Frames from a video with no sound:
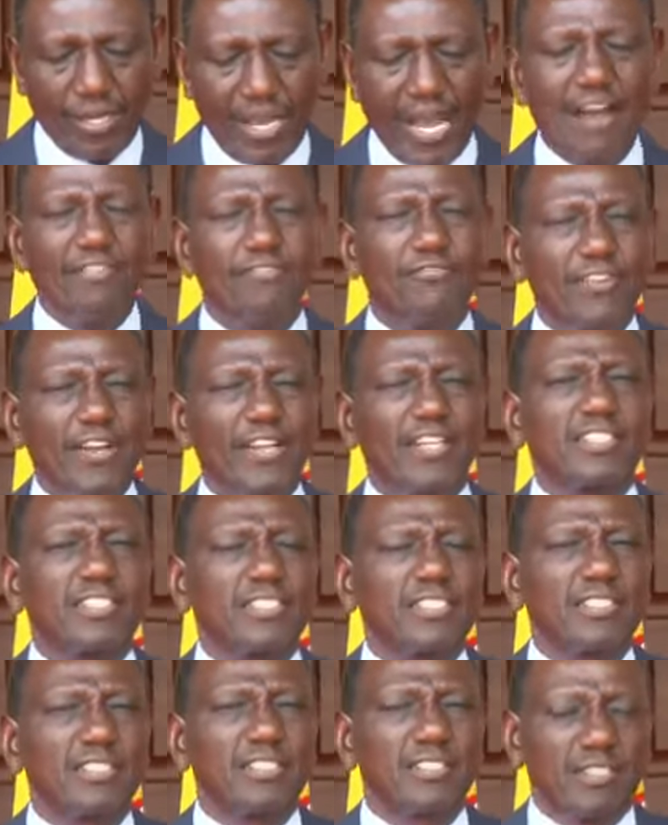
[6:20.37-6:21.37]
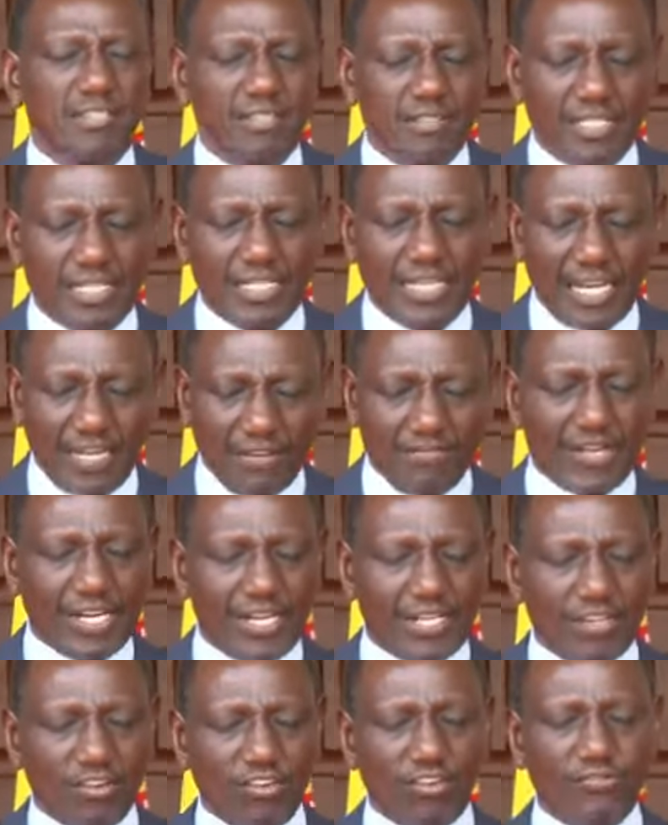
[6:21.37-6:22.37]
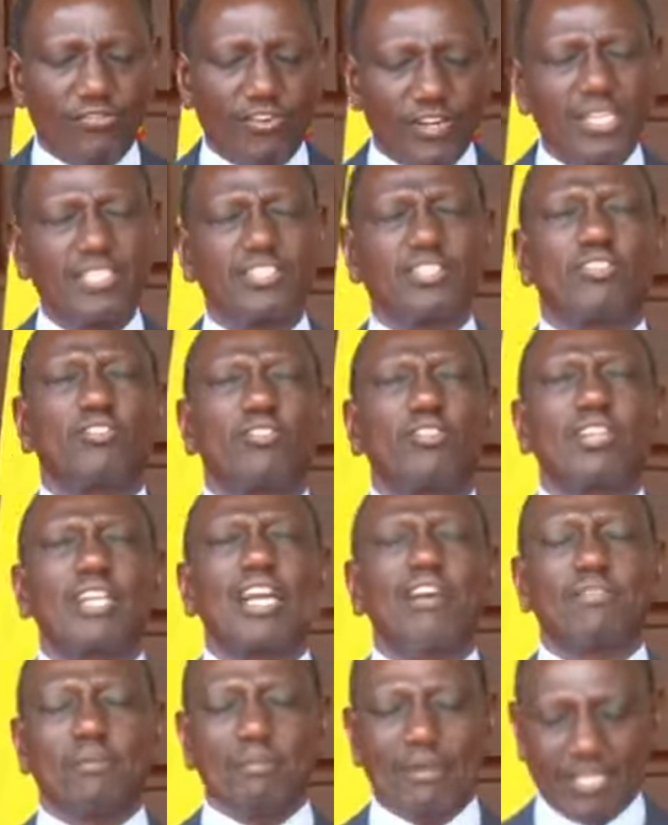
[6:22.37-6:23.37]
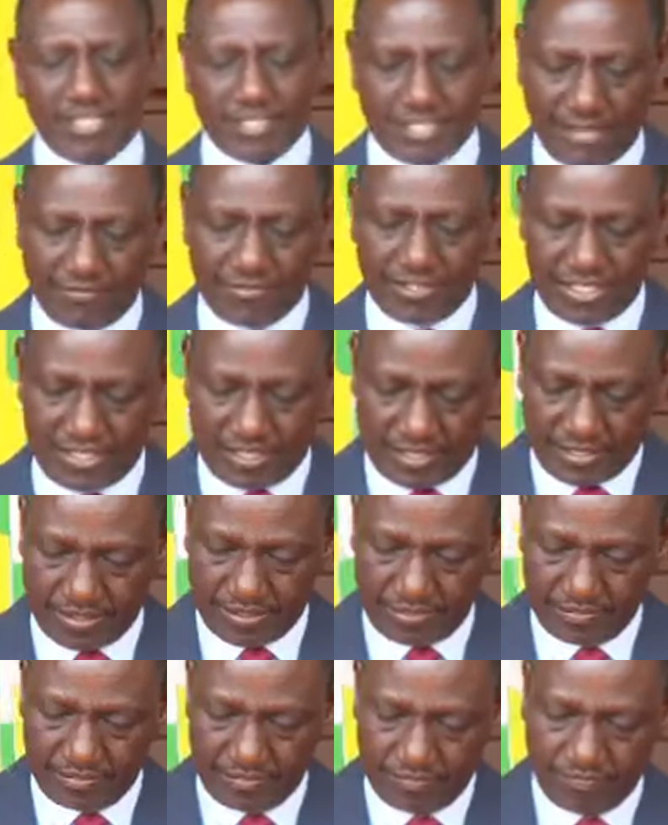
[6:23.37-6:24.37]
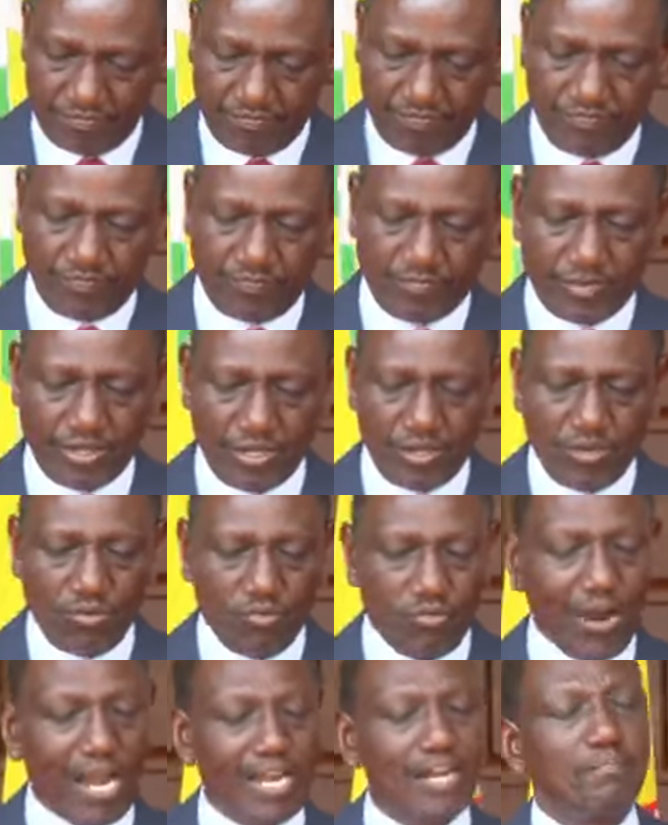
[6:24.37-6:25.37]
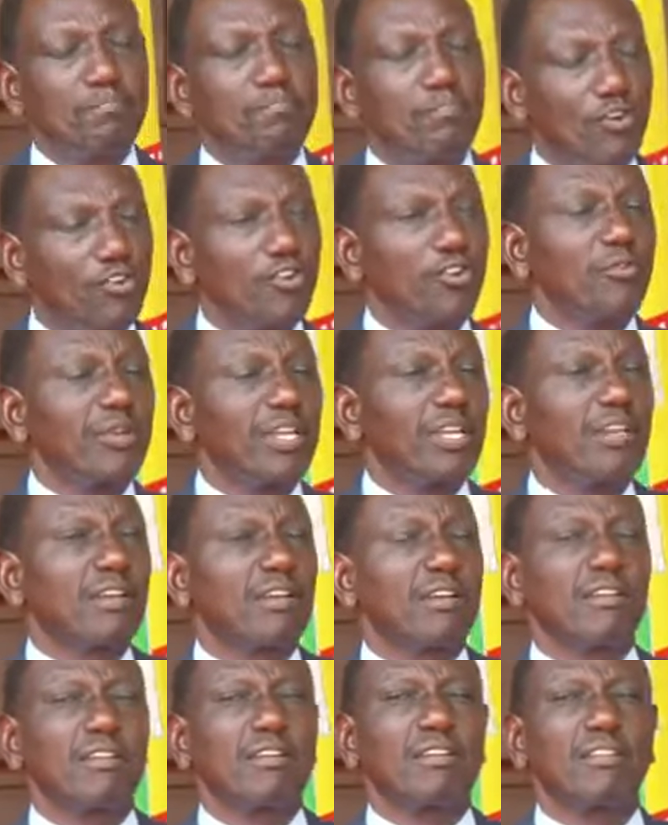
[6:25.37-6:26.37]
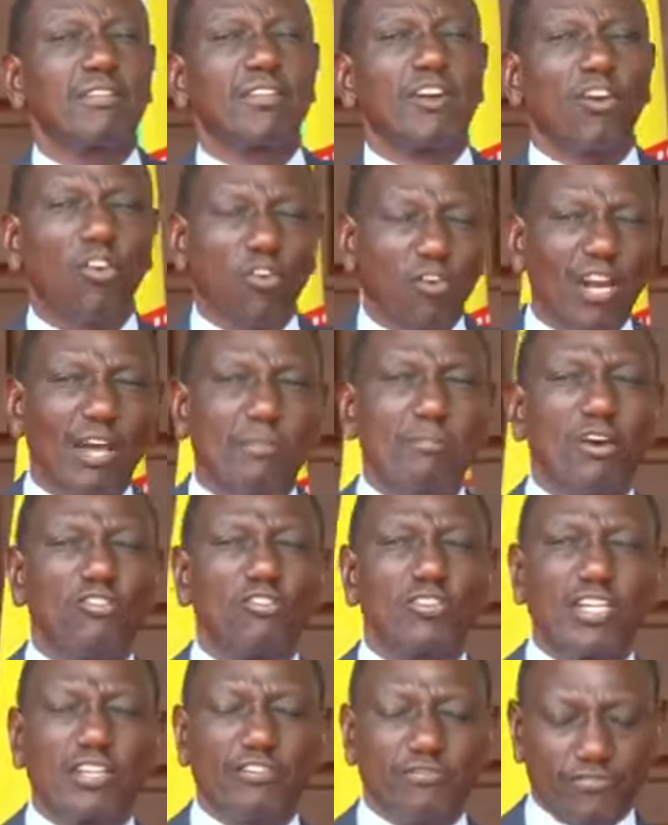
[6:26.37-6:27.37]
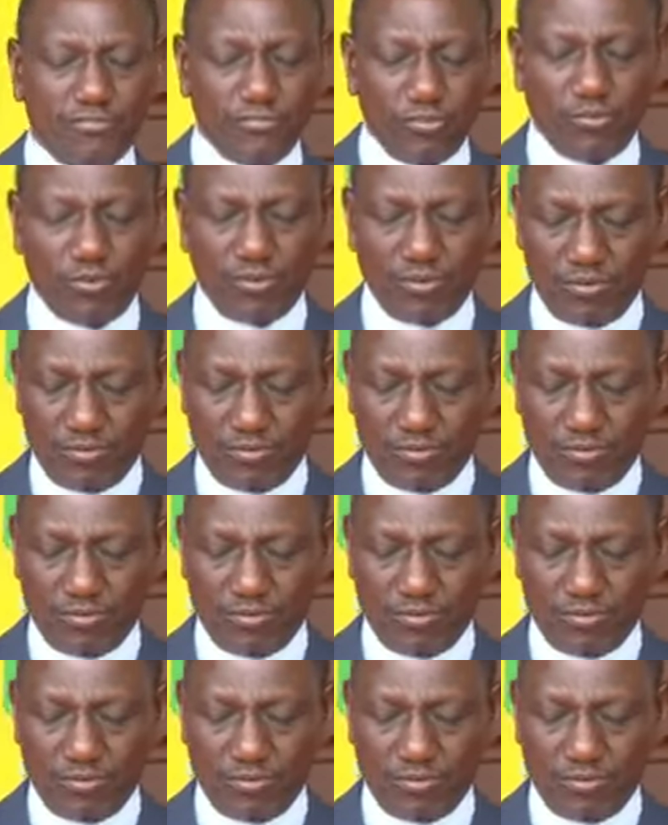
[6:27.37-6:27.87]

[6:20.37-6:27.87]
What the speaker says: affect the delivery of critical government services, while borrowing the whole amount in full